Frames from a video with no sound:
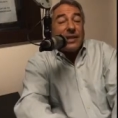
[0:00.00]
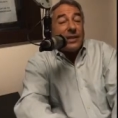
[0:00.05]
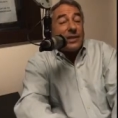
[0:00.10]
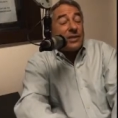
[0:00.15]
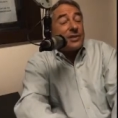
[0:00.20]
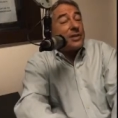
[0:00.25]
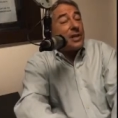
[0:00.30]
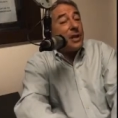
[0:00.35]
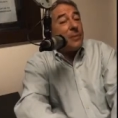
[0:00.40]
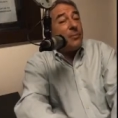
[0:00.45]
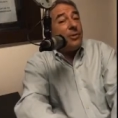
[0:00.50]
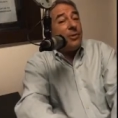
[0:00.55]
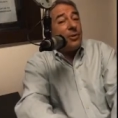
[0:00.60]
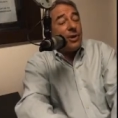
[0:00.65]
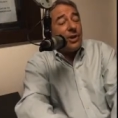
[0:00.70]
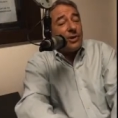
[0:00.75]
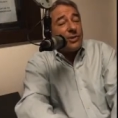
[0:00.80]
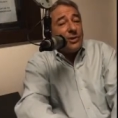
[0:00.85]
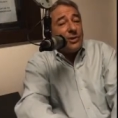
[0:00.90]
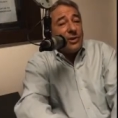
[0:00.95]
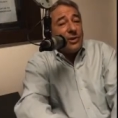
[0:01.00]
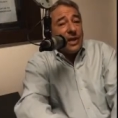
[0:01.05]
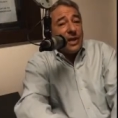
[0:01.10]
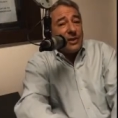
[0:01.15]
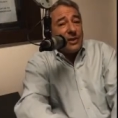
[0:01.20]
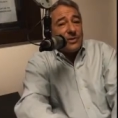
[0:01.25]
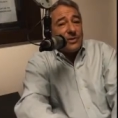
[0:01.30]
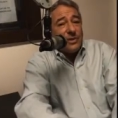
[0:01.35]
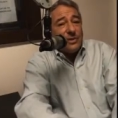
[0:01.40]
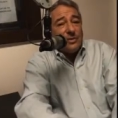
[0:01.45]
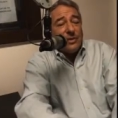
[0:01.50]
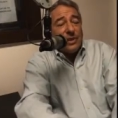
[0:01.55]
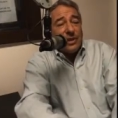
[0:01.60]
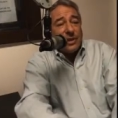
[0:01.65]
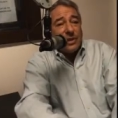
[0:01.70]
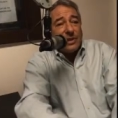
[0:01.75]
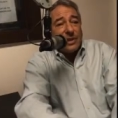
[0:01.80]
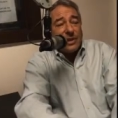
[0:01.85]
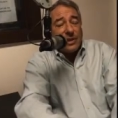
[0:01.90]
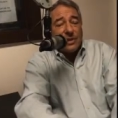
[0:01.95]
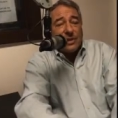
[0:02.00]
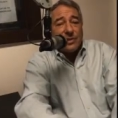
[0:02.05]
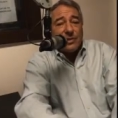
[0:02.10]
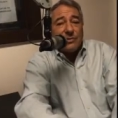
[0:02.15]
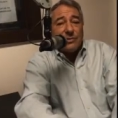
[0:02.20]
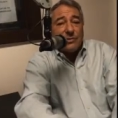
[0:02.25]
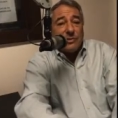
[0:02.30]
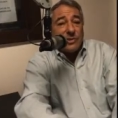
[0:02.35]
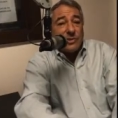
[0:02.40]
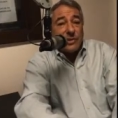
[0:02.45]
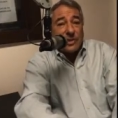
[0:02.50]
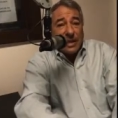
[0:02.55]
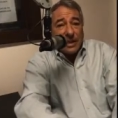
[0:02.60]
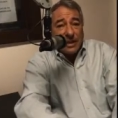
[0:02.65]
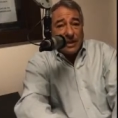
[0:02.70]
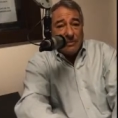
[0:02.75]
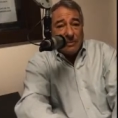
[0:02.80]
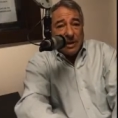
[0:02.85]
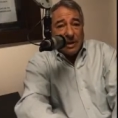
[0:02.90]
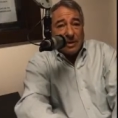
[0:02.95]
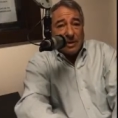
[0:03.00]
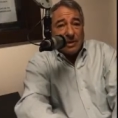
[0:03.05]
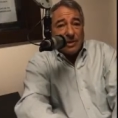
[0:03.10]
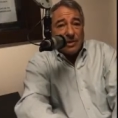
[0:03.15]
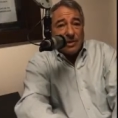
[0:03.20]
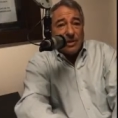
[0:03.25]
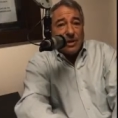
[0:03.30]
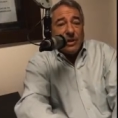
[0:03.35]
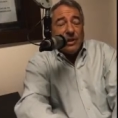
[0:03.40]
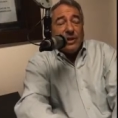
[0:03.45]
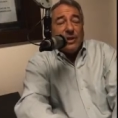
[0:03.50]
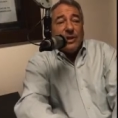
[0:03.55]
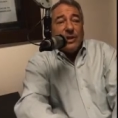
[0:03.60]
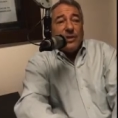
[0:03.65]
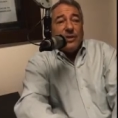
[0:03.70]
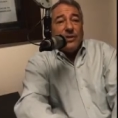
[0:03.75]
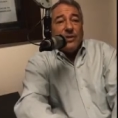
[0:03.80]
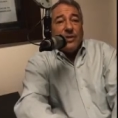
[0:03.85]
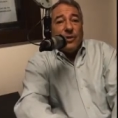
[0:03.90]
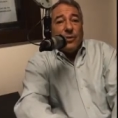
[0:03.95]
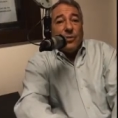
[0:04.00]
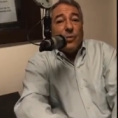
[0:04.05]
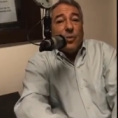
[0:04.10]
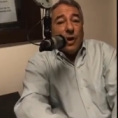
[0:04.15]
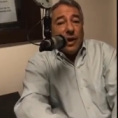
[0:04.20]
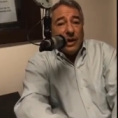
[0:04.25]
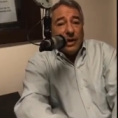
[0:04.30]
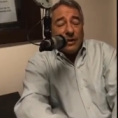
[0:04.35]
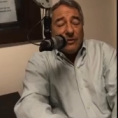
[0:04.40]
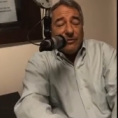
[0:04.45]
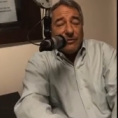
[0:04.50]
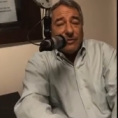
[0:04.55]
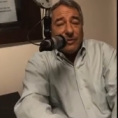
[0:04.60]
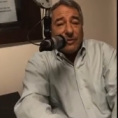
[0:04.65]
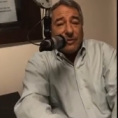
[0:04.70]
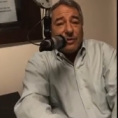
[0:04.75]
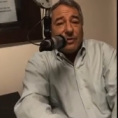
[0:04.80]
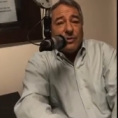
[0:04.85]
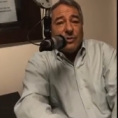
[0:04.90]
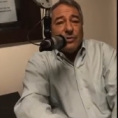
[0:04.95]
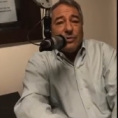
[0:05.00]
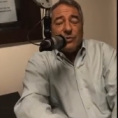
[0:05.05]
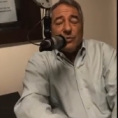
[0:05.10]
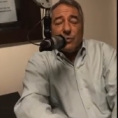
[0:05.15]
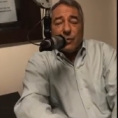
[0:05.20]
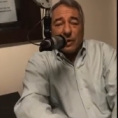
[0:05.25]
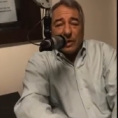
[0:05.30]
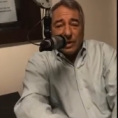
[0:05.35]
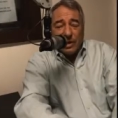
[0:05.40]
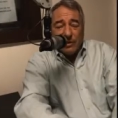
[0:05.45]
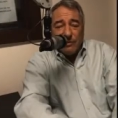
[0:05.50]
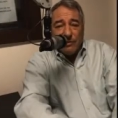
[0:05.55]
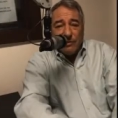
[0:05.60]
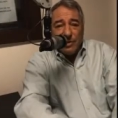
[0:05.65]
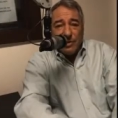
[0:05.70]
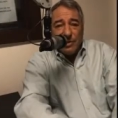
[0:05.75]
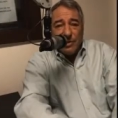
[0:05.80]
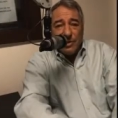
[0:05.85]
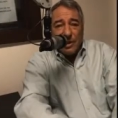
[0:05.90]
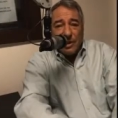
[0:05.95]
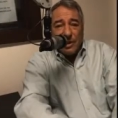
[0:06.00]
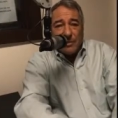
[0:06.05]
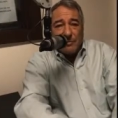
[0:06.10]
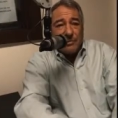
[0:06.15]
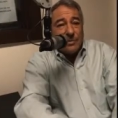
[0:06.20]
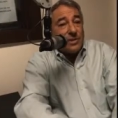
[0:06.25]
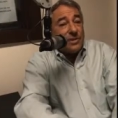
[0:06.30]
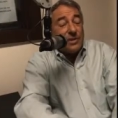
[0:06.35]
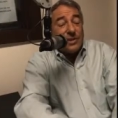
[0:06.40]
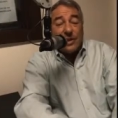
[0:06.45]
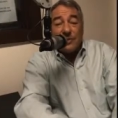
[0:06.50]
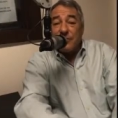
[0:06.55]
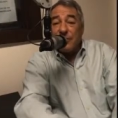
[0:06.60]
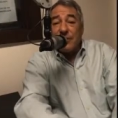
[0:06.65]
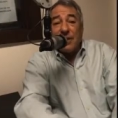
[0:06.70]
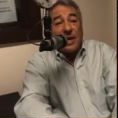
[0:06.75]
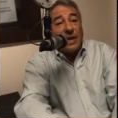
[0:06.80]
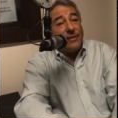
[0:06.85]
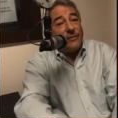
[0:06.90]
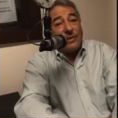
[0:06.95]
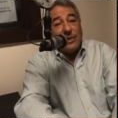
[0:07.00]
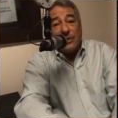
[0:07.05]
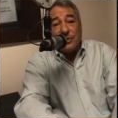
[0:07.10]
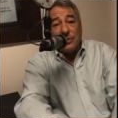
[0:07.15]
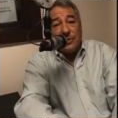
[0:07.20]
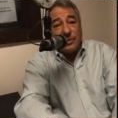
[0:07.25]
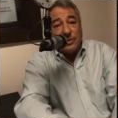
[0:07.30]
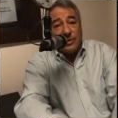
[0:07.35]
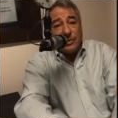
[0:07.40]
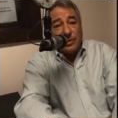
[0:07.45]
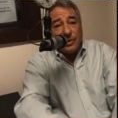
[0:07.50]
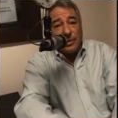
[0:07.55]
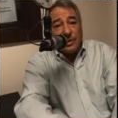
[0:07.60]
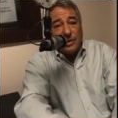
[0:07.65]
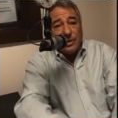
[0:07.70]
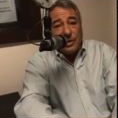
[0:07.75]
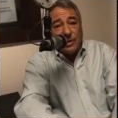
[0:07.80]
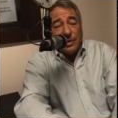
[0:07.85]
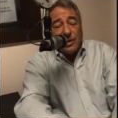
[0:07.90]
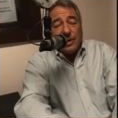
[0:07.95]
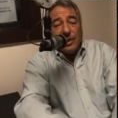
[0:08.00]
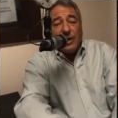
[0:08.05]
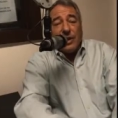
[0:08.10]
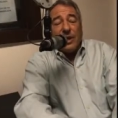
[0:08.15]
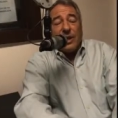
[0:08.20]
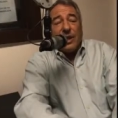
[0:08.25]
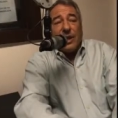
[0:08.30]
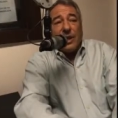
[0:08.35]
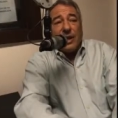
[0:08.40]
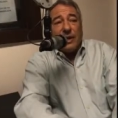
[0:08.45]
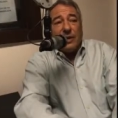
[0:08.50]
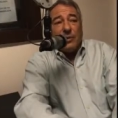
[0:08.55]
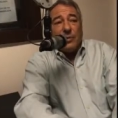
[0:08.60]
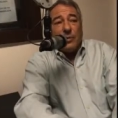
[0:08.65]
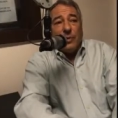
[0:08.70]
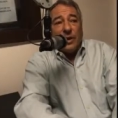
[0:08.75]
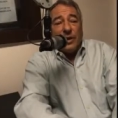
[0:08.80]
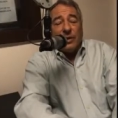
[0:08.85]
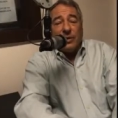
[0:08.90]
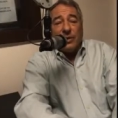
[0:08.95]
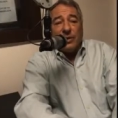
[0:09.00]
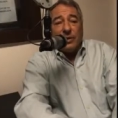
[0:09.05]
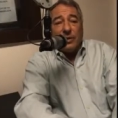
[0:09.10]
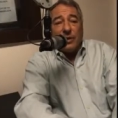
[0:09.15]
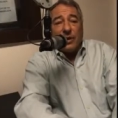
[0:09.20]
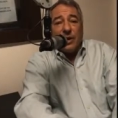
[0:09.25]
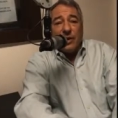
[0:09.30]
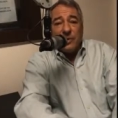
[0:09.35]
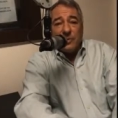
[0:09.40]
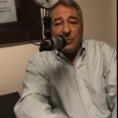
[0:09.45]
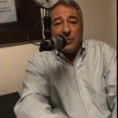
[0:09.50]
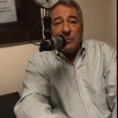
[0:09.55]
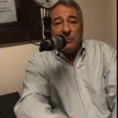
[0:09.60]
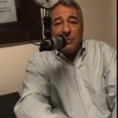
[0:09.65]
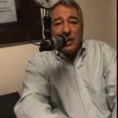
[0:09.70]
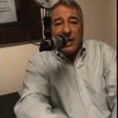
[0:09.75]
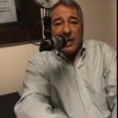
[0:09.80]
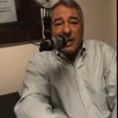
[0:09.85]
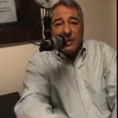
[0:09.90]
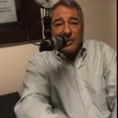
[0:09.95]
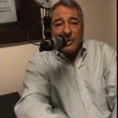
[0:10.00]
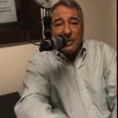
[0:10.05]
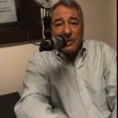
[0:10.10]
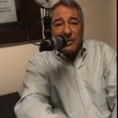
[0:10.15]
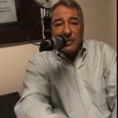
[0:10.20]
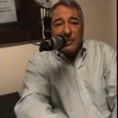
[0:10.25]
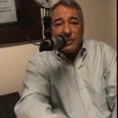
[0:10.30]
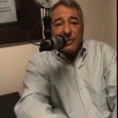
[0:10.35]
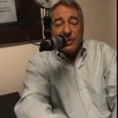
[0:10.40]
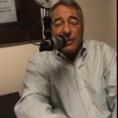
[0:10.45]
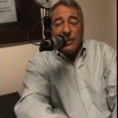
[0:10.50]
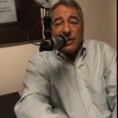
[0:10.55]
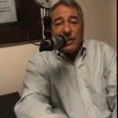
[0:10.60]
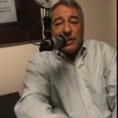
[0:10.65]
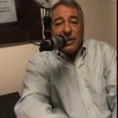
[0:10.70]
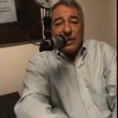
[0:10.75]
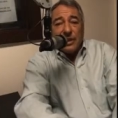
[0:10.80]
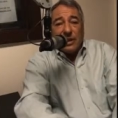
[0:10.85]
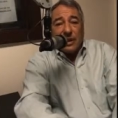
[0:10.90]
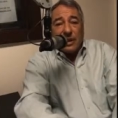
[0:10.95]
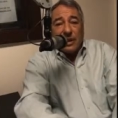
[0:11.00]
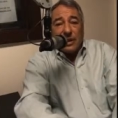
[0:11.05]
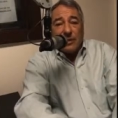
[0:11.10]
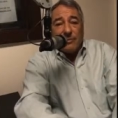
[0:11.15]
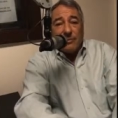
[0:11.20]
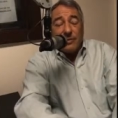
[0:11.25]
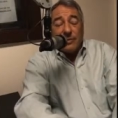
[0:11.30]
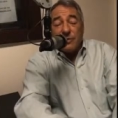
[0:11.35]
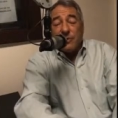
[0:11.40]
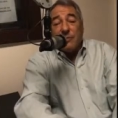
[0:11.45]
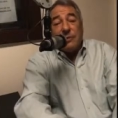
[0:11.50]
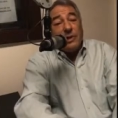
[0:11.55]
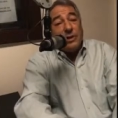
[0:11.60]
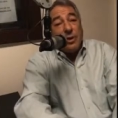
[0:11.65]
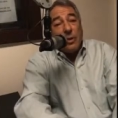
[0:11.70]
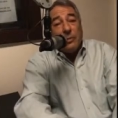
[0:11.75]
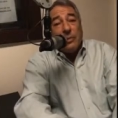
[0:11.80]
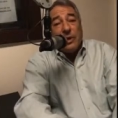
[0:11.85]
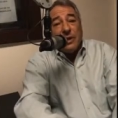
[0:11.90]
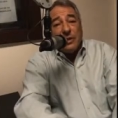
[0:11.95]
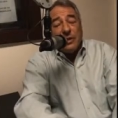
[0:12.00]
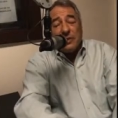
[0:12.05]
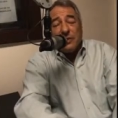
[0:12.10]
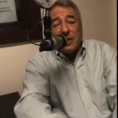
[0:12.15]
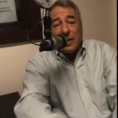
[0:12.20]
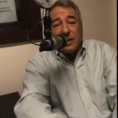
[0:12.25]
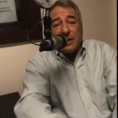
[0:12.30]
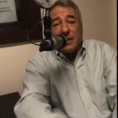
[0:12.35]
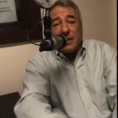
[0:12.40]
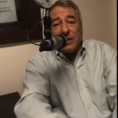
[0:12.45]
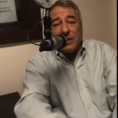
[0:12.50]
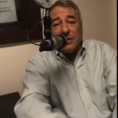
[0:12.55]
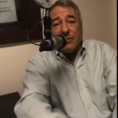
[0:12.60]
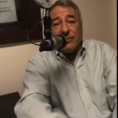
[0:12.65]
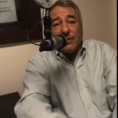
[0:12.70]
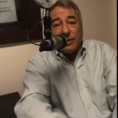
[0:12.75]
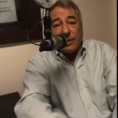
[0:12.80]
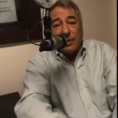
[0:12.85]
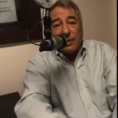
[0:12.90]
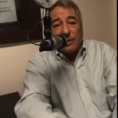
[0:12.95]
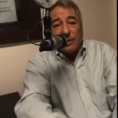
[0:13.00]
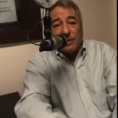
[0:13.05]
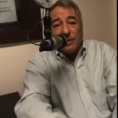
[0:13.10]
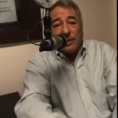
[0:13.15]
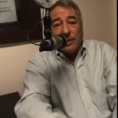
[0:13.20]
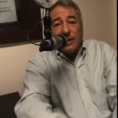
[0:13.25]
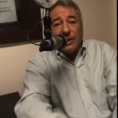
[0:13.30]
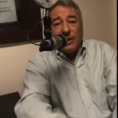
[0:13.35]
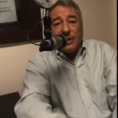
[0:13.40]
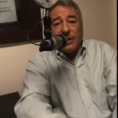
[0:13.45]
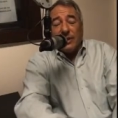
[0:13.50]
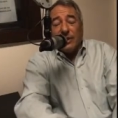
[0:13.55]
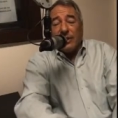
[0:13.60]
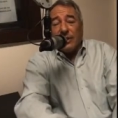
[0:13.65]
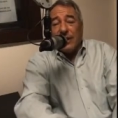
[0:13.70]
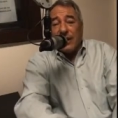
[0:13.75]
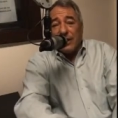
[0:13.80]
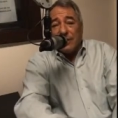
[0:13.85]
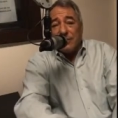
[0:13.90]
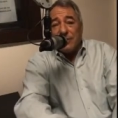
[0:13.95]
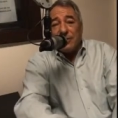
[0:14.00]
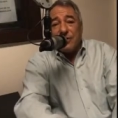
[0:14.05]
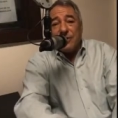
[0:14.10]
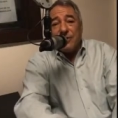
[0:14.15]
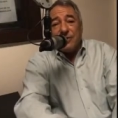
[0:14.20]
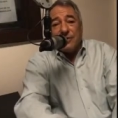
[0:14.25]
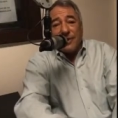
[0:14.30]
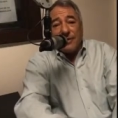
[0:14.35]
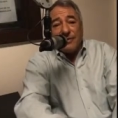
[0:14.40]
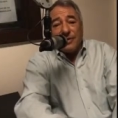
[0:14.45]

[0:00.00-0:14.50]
Now, this couple also has a unique thing. This was a second marriage. The wife who's working full time, doesn't have any children. And when her husband passes, um, there's going to be nobody to take care of her. And again, she's